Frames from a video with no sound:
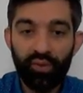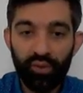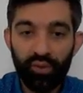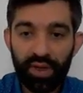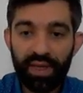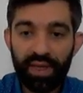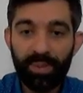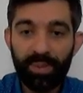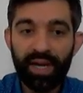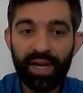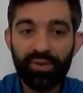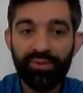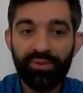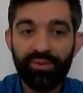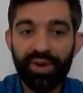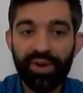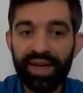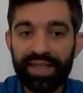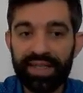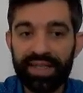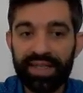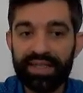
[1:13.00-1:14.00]
What about
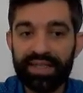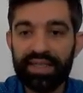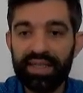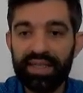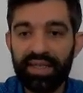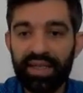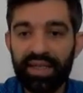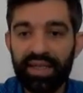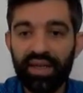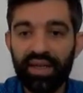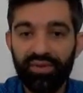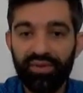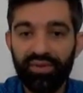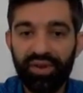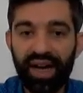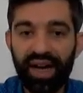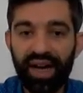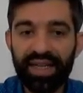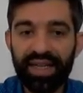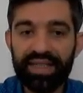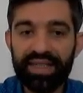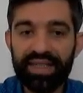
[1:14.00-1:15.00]
finance?
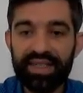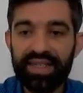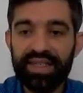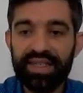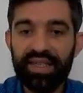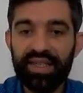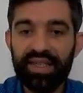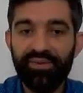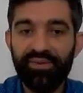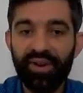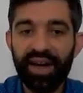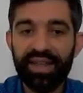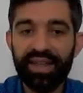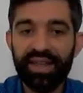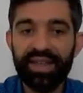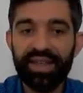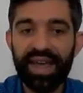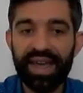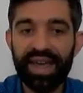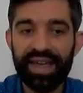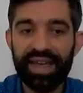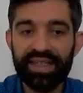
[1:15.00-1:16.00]
Finance is
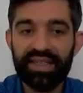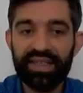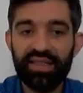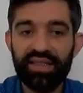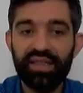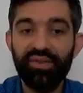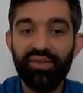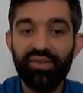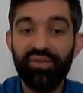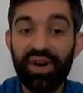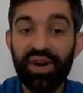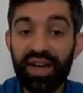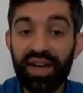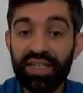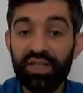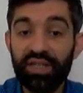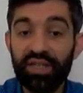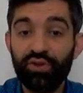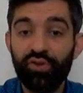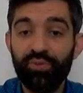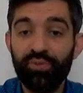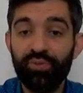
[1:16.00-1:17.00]
defined as the
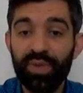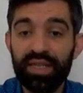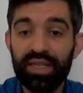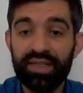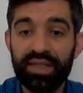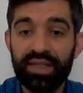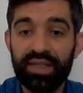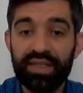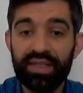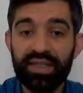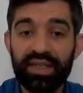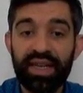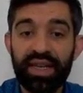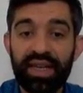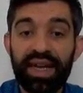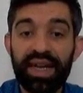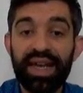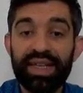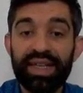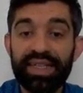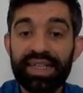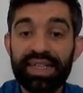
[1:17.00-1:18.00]
function of business
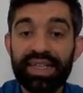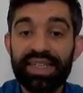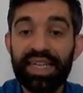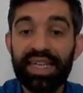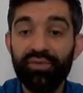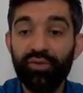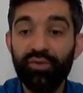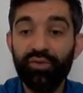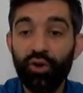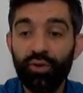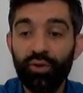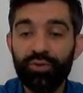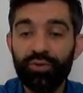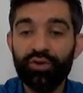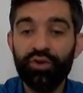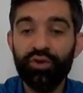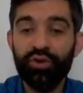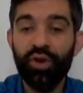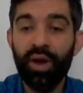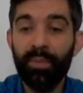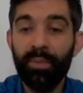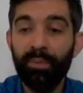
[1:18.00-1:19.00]
that
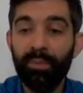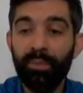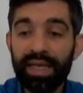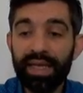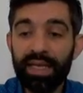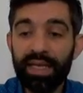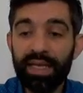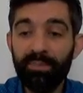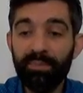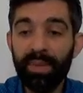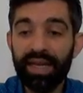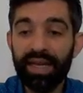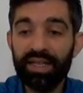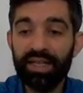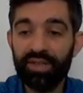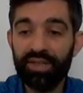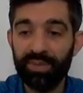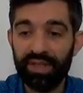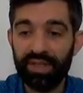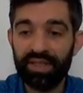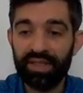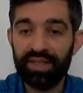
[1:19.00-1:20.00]
involves money
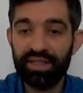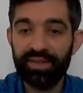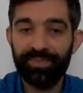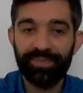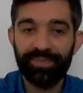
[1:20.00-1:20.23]
management.